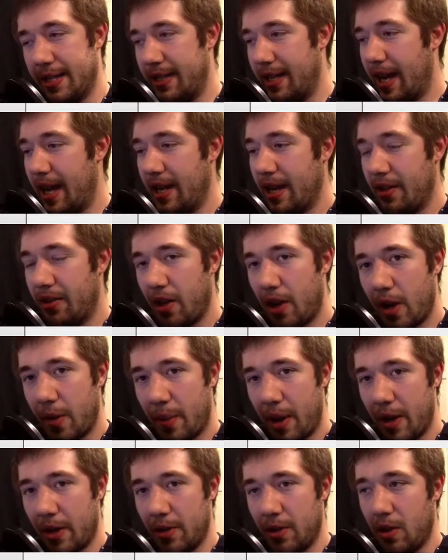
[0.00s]
and I thought
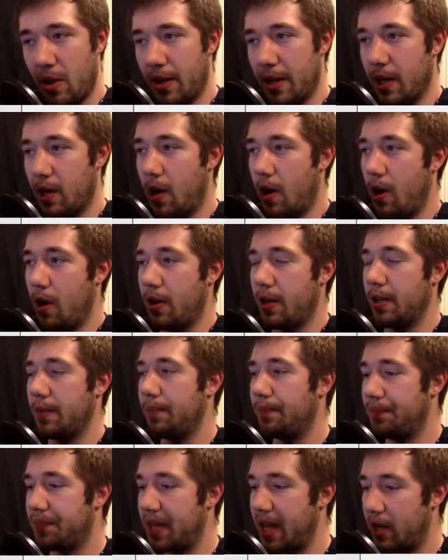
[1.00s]
about it long and hard,
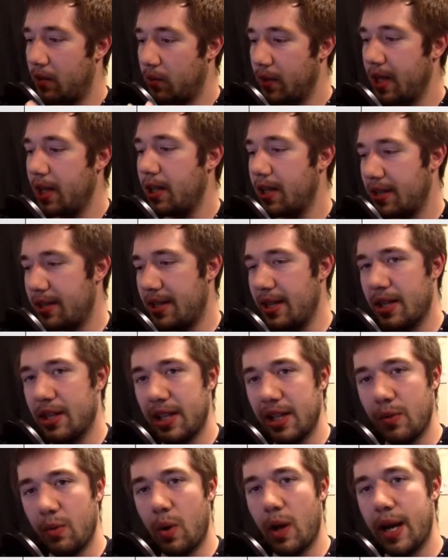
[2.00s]
and
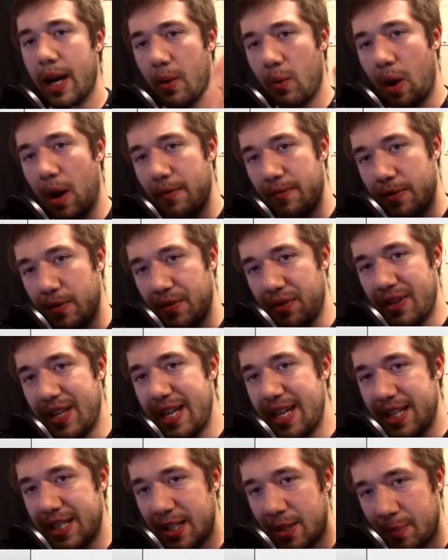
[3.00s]
realistically what I want for
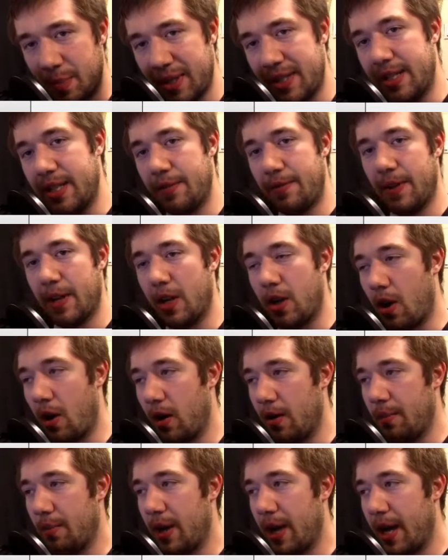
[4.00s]
these specific
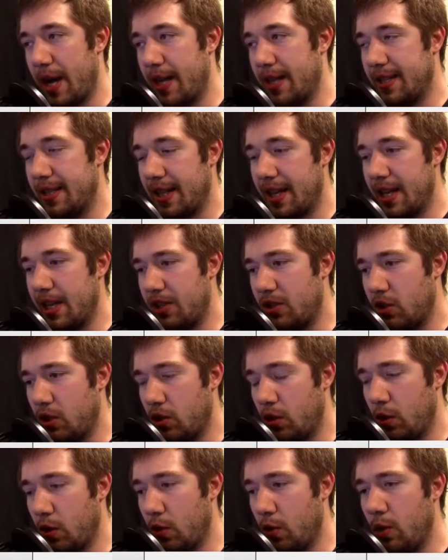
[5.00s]
card buys is
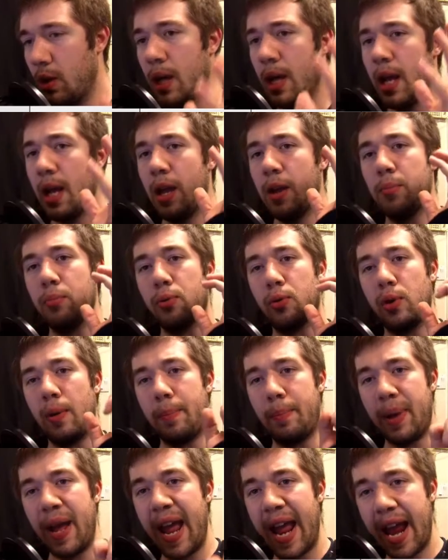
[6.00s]
to
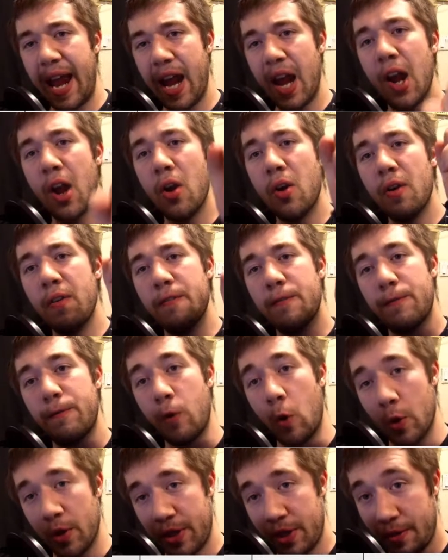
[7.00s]
prepare
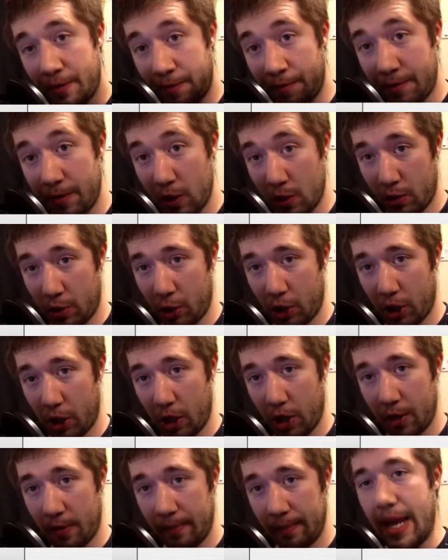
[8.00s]
for the
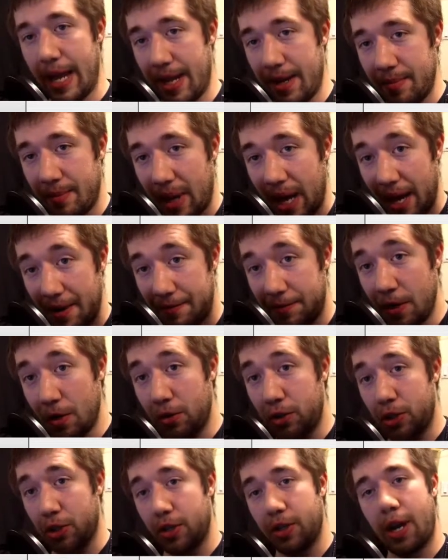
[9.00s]
future. And by
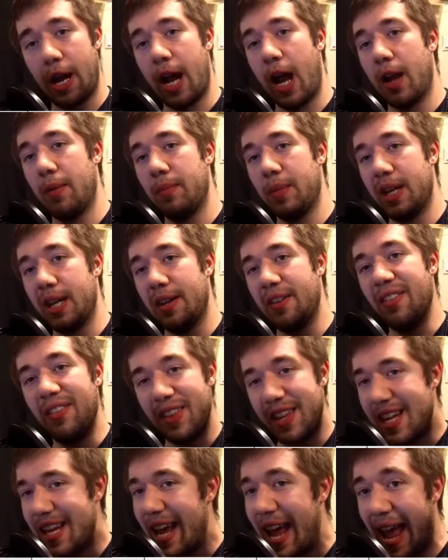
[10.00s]
future, I mean
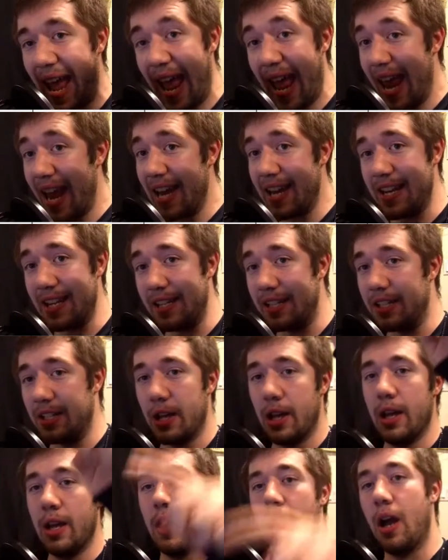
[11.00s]
the
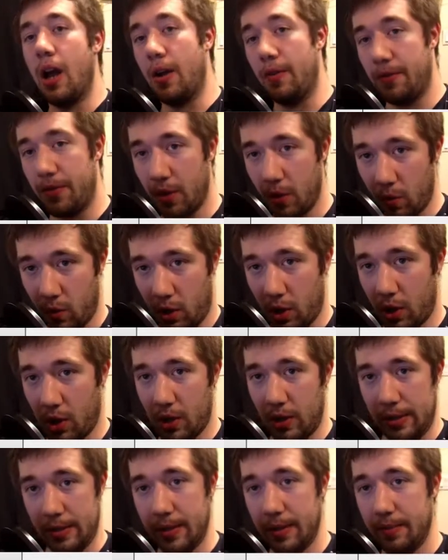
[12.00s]
end of the
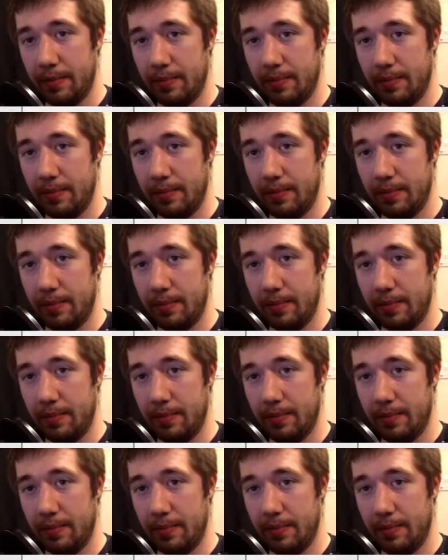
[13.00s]
world.